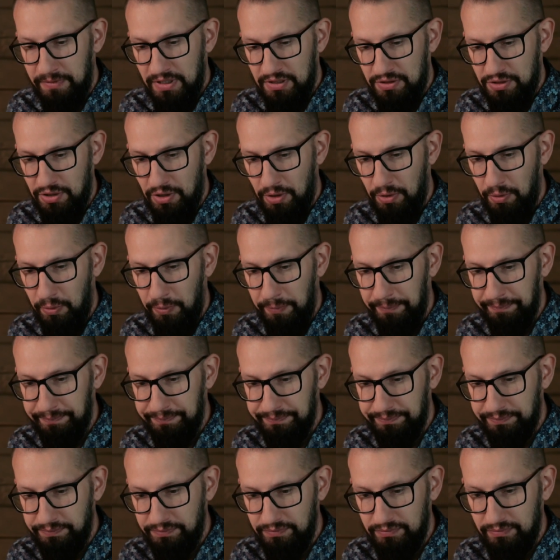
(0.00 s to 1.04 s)
So
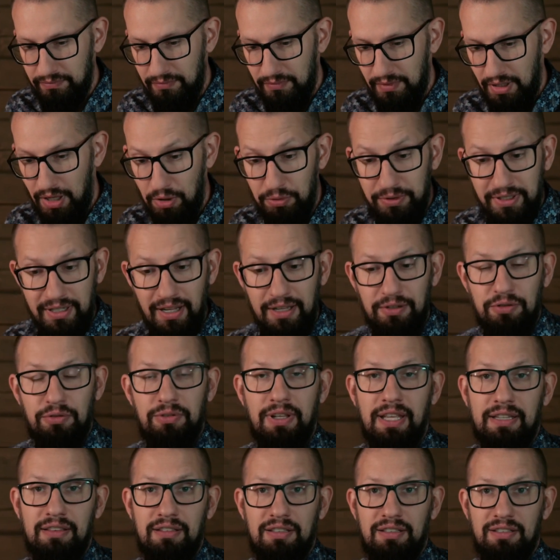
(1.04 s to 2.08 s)
how did I do
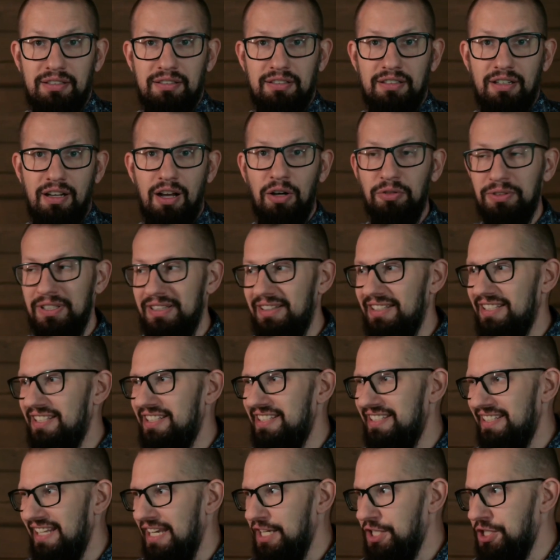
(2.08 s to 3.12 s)
that? How did this
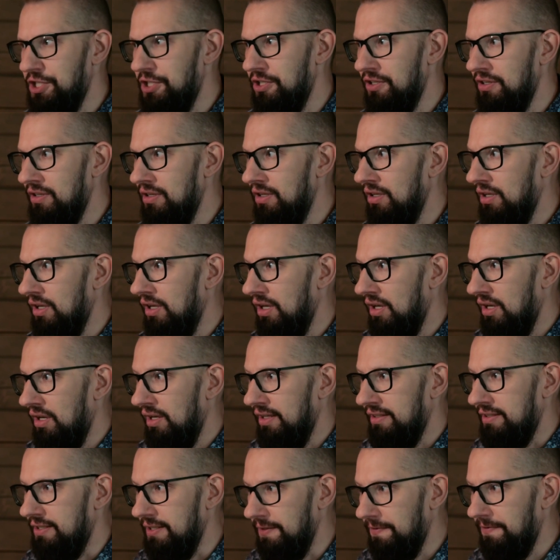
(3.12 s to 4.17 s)
session
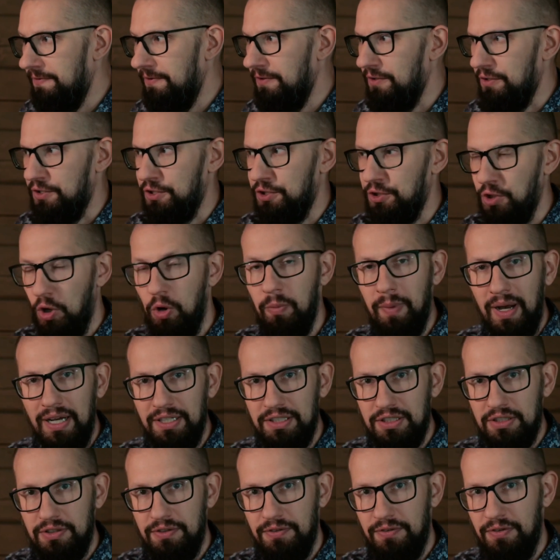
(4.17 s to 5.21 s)
differ so
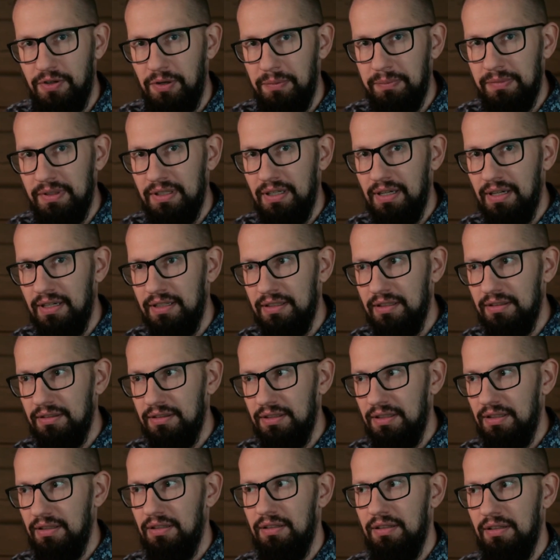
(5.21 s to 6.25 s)
much from the
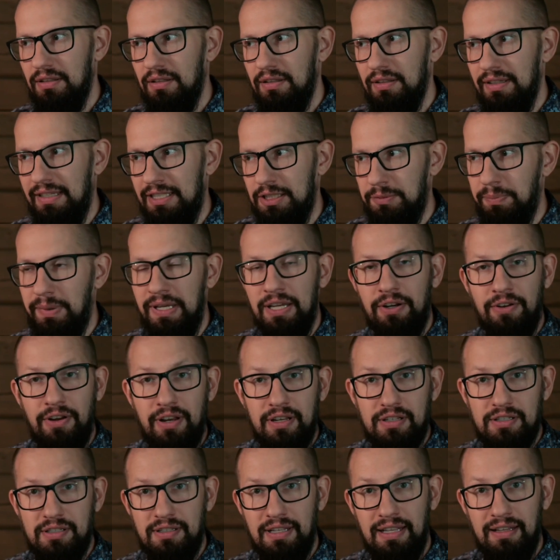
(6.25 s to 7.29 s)

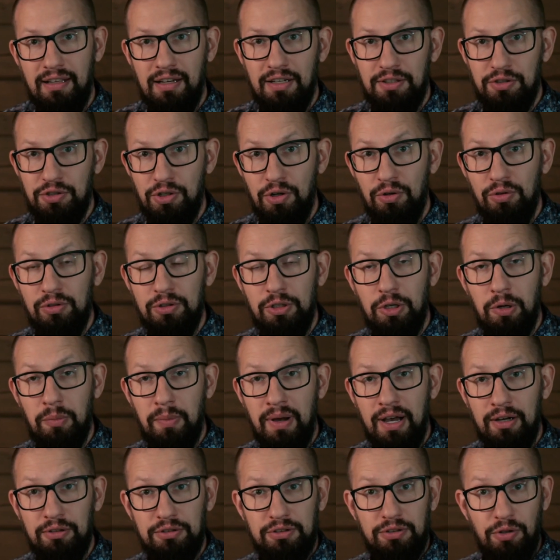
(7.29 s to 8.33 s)
experience that I told you
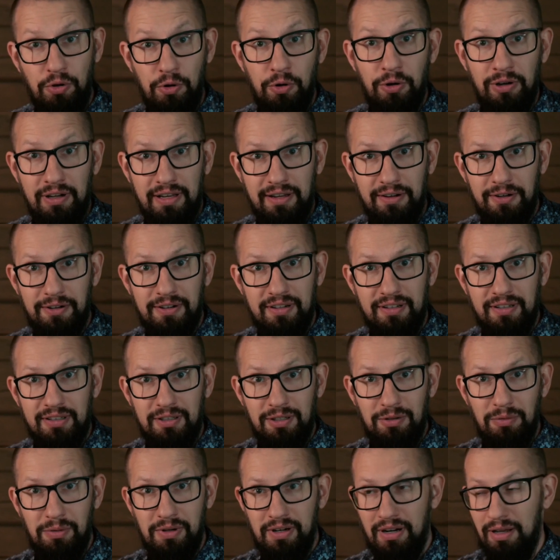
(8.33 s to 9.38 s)
about earlier,
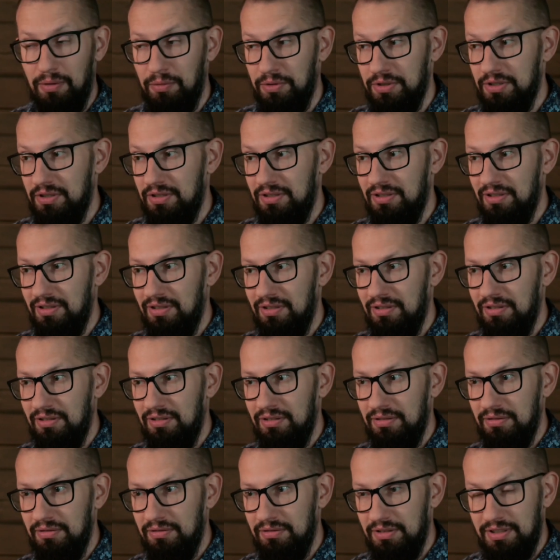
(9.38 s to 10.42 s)
where I was
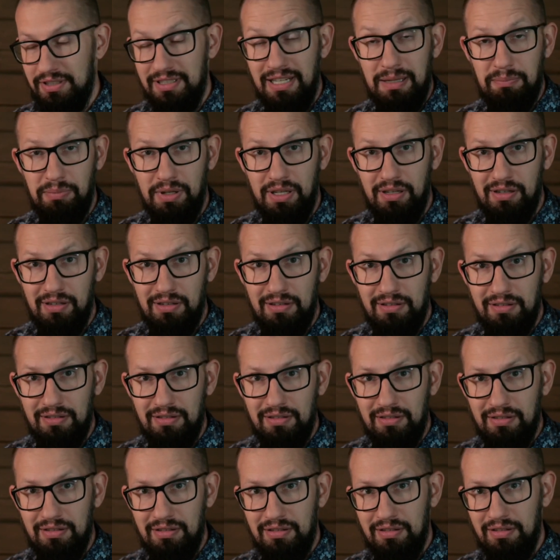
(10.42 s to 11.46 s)
sleeping,
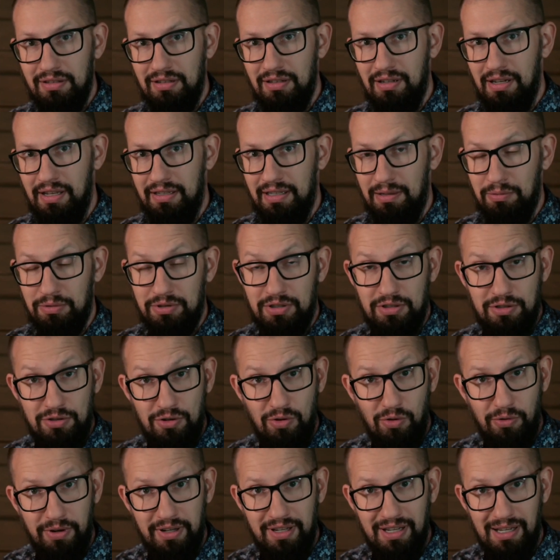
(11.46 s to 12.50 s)
and there was a
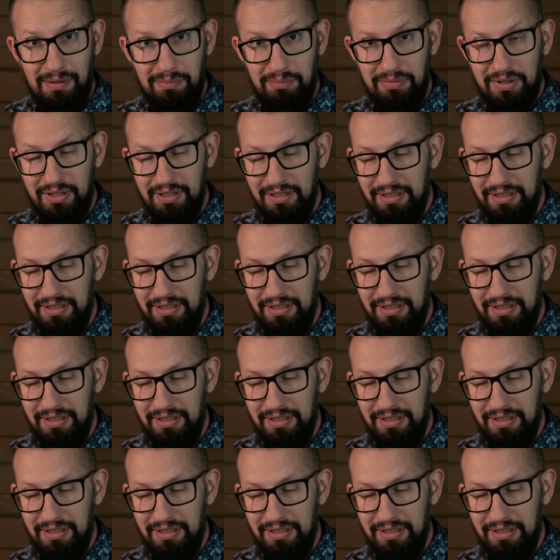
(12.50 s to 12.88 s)
snoring gap.